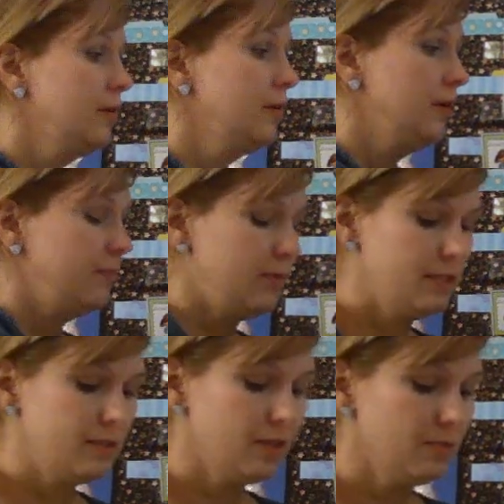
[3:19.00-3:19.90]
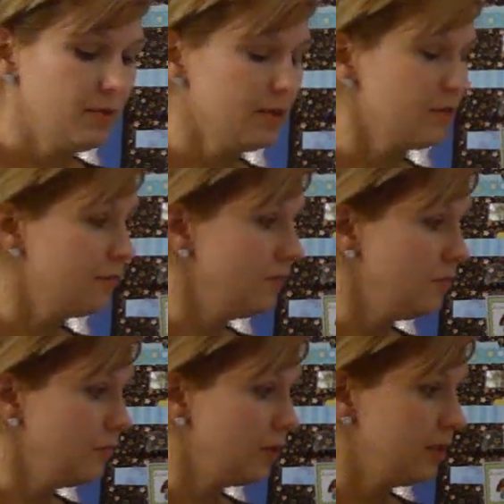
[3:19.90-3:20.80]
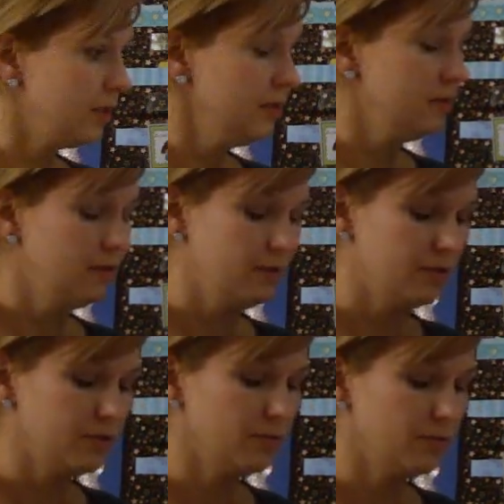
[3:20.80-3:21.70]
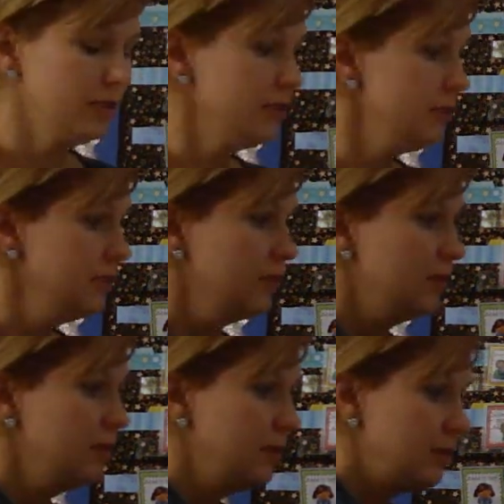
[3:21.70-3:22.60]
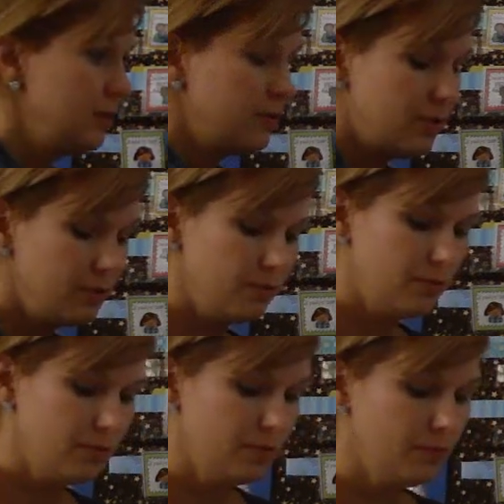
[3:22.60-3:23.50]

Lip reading: My son picked 4. There's 1, 2,